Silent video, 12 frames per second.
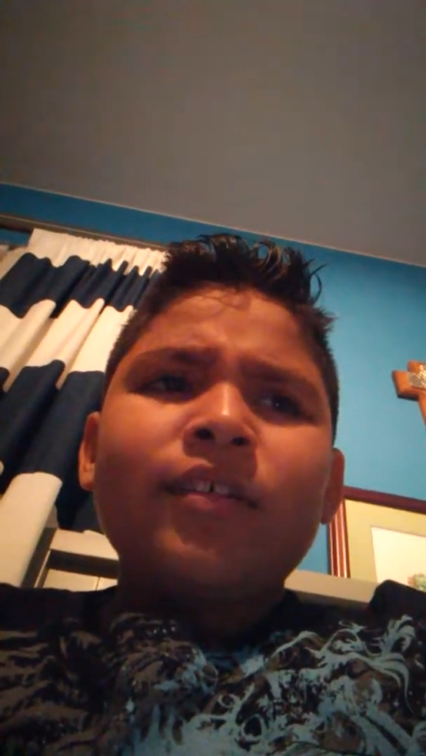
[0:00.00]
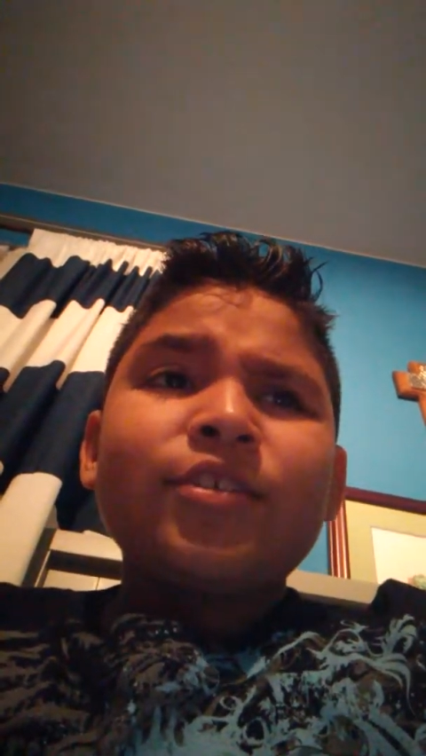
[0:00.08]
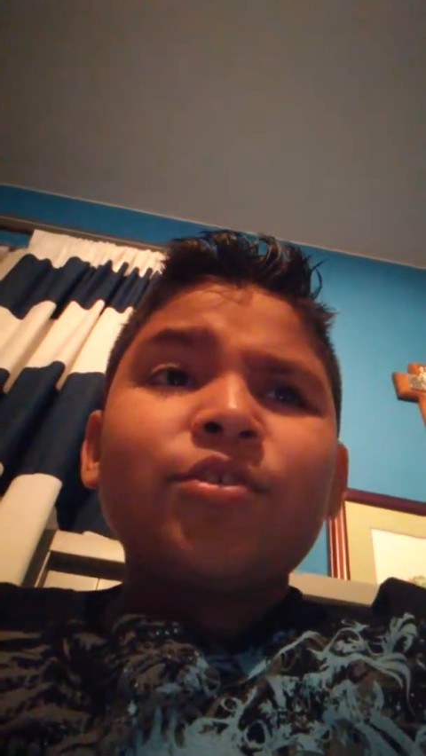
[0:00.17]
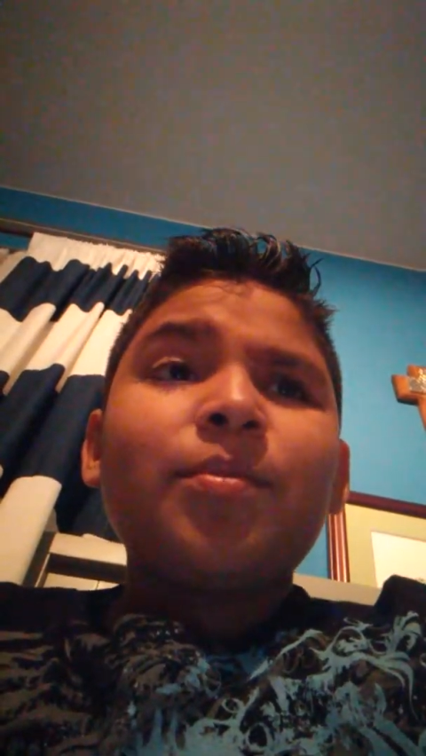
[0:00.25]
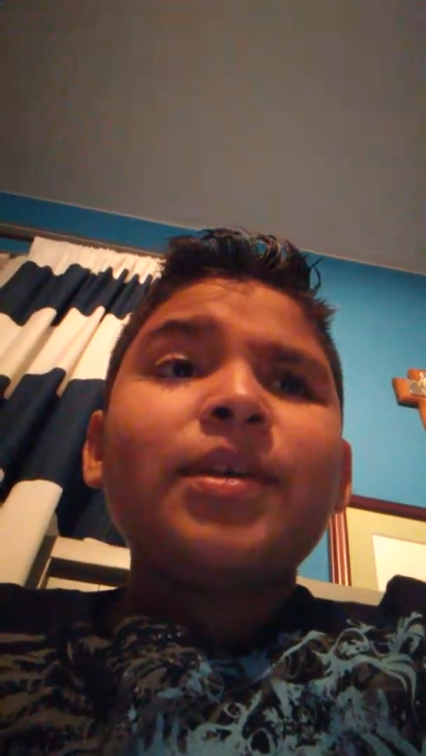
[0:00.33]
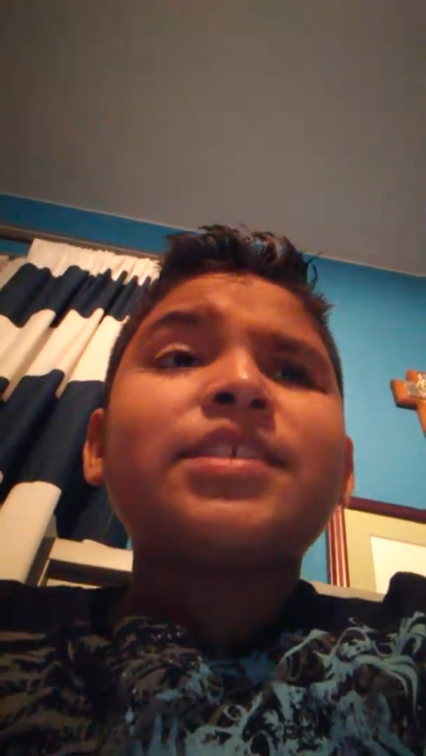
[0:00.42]

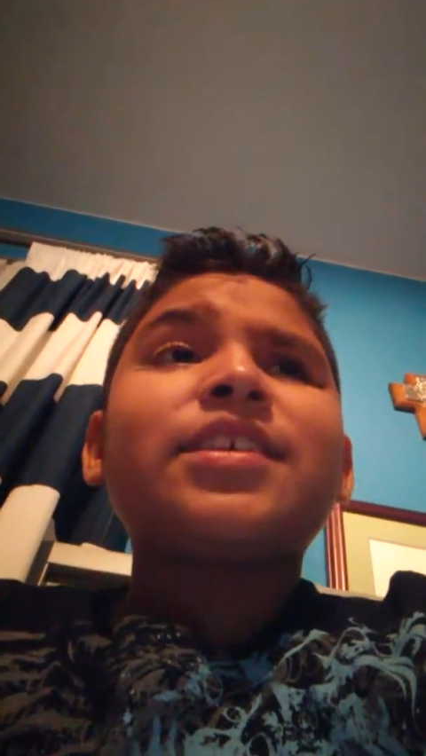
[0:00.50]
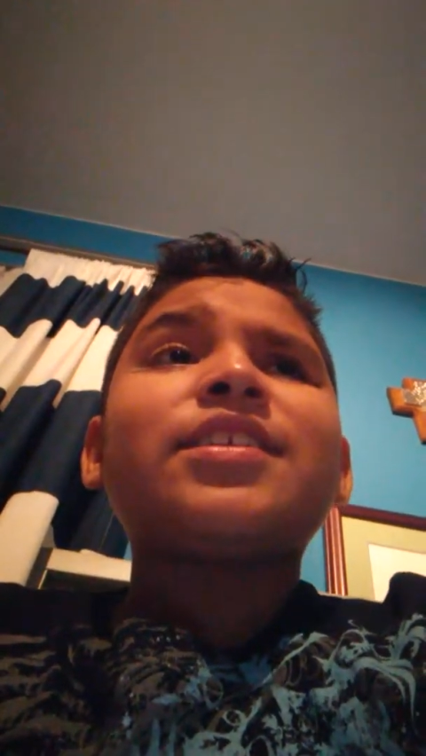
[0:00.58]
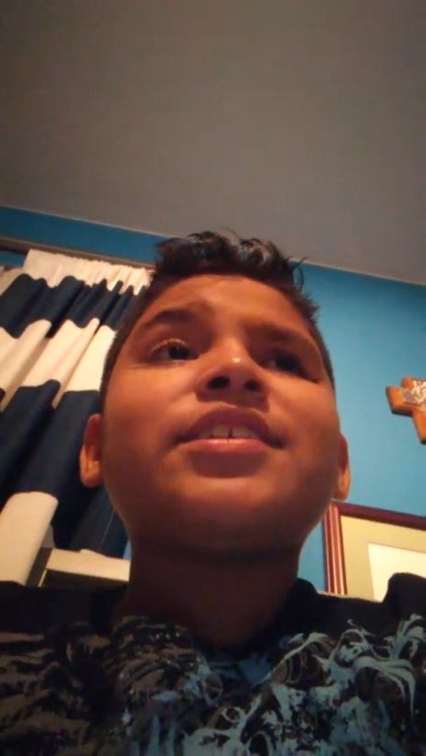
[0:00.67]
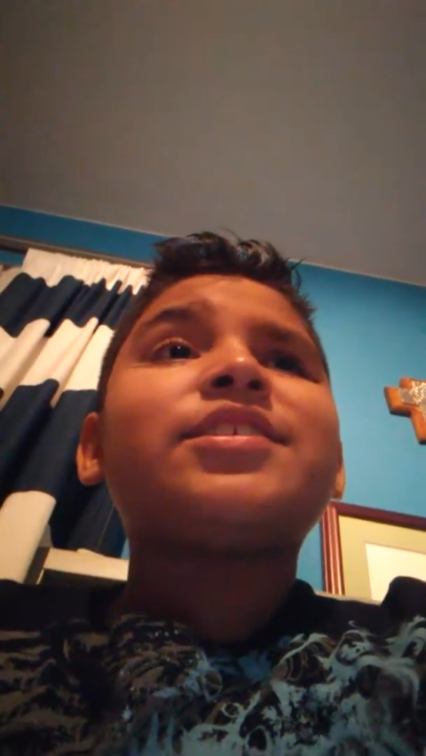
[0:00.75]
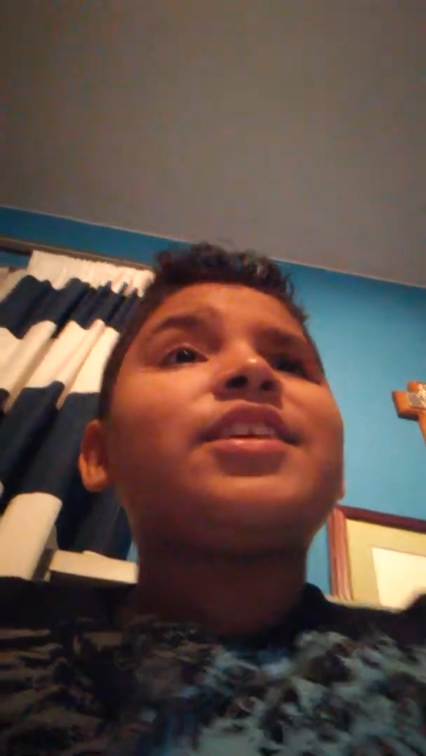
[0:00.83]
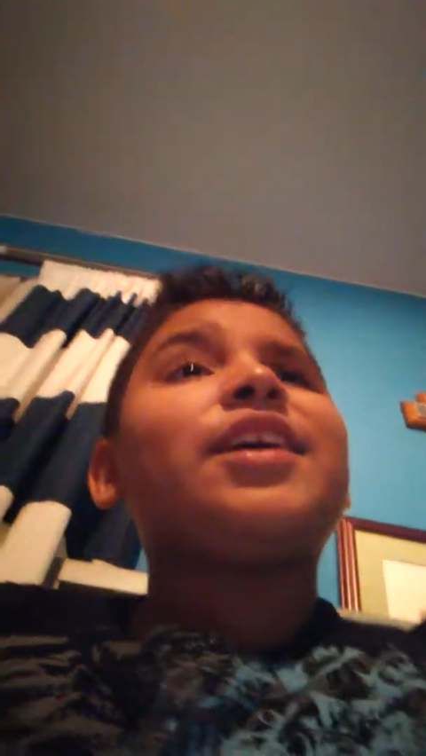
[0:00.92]
So
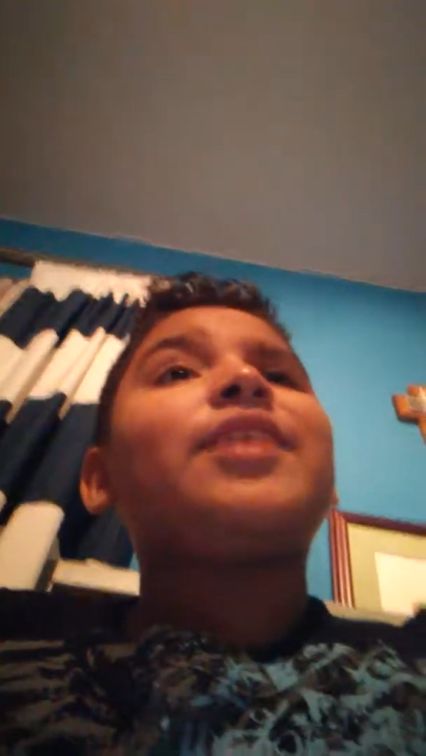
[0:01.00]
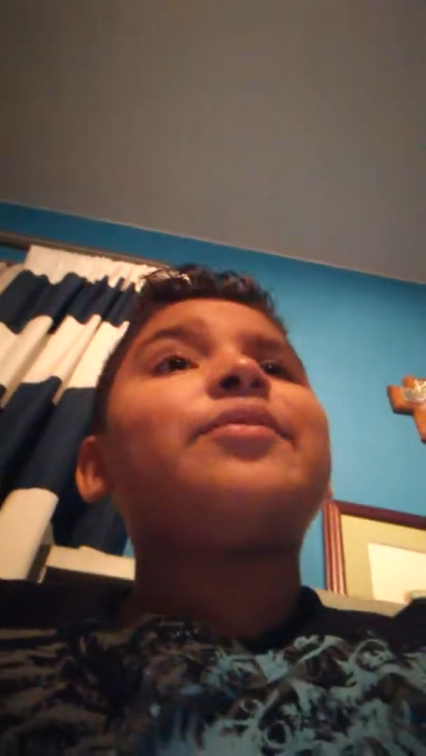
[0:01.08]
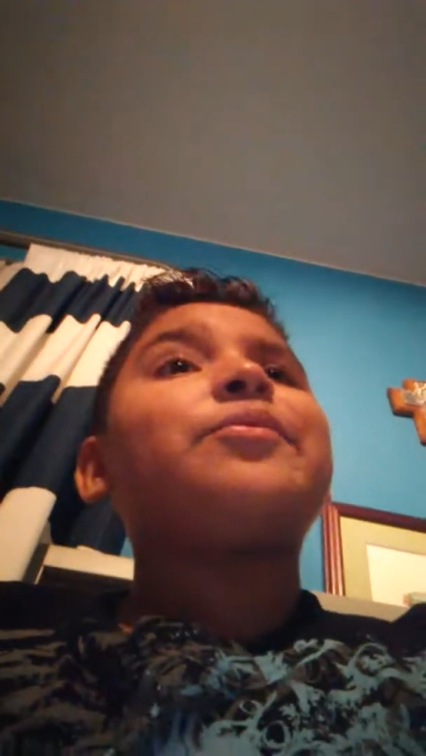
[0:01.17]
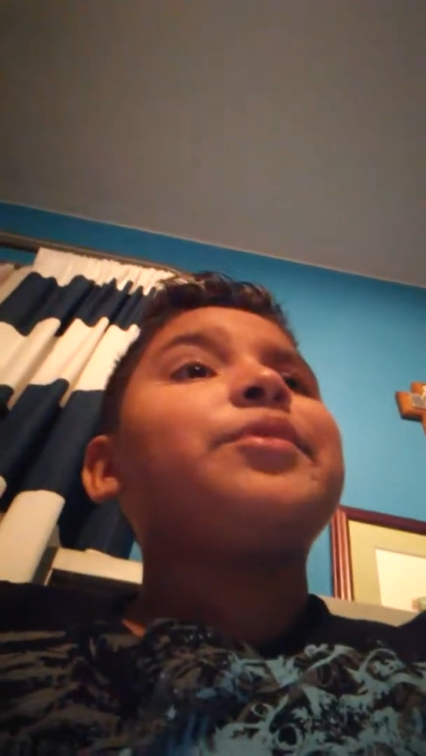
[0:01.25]
basically tonight